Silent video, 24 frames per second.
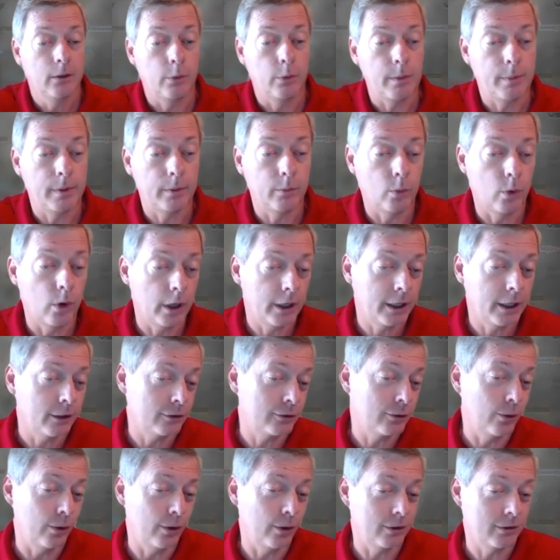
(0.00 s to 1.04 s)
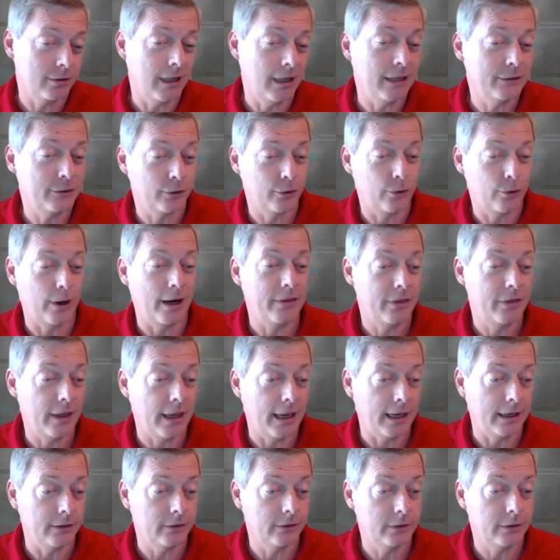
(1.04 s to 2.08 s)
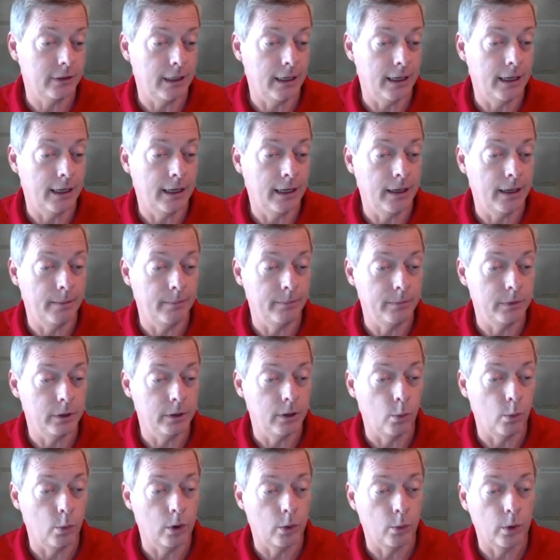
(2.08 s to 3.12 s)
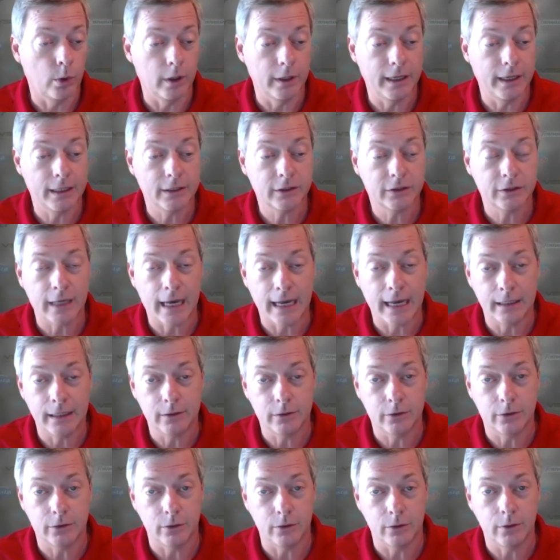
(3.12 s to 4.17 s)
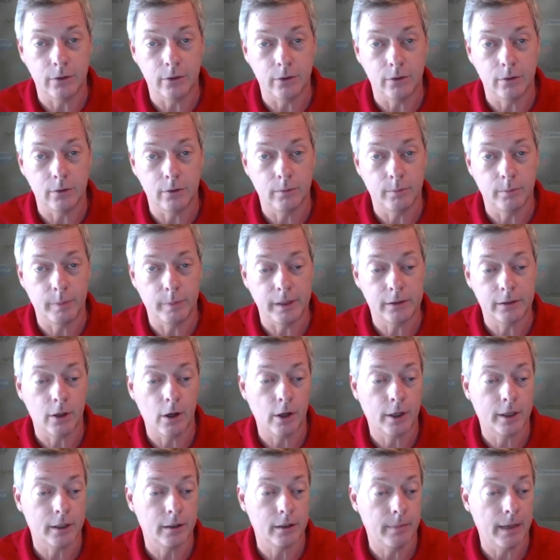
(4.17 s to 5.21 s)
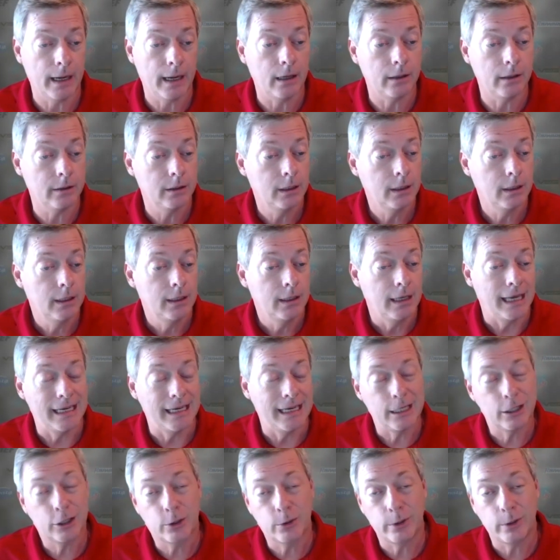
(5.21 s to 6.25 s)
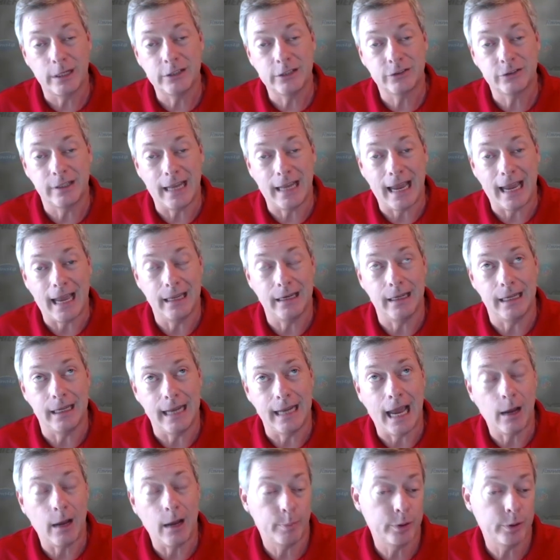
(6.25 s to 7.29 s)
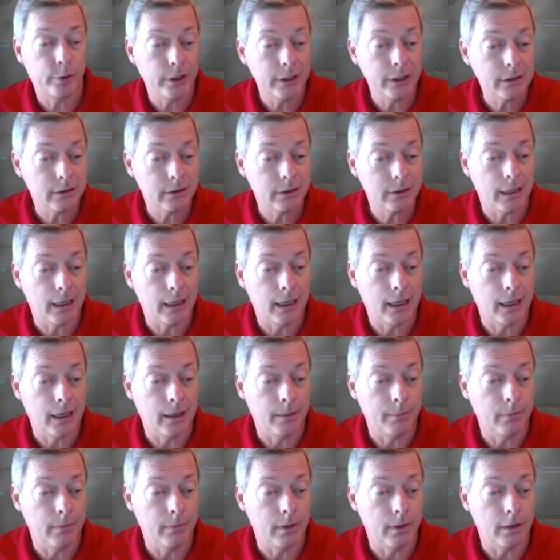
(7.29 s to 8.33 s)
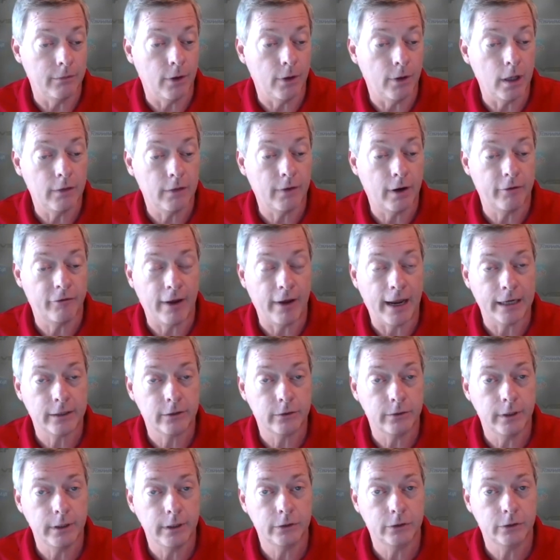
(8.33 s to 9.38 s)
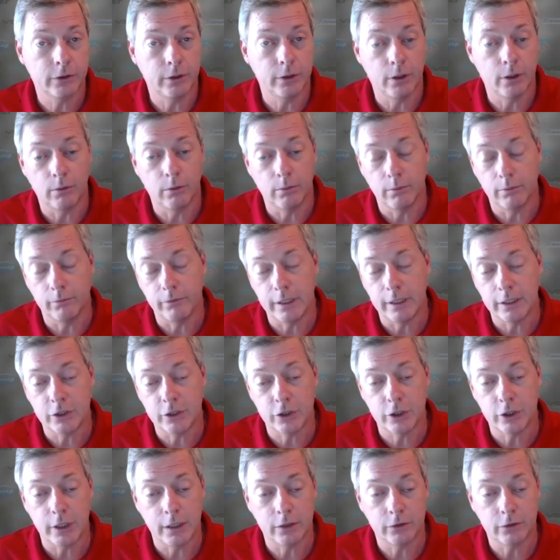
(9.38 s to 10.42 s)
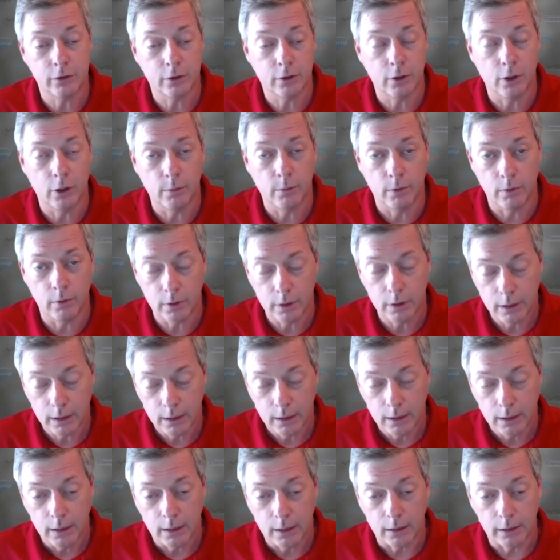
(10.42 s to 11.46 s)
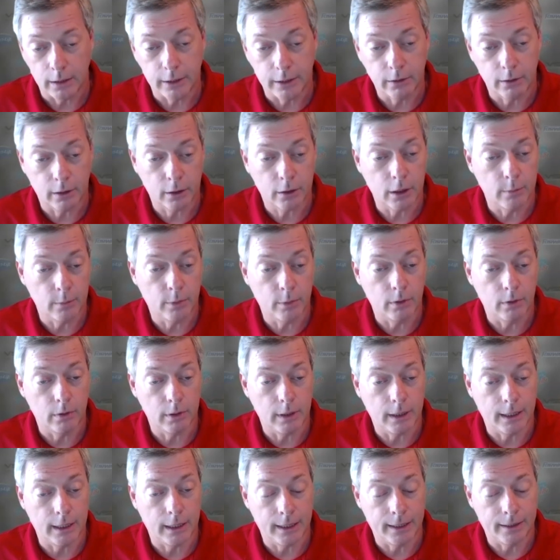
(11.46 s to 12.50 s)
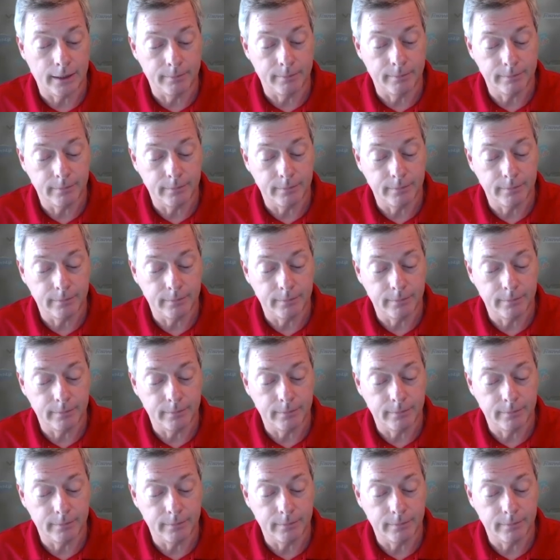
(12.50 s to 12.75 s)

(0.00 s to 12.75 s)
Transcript: we've been working towards lots of great things. You know, we're really excited to be talking about an increase in output of all of our factories. You know, VSG is a leader in global